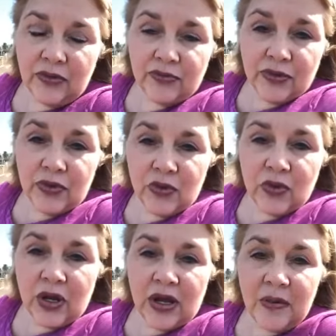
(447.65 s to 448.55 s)

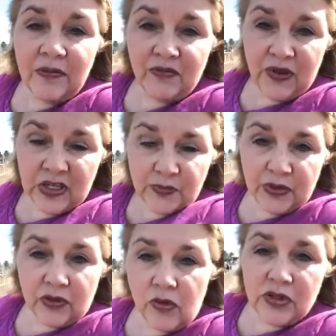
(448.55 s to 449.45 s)
through
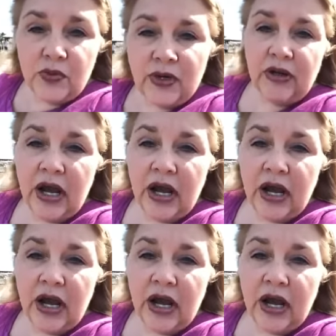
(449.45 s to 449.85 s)
Facebook or Twitter.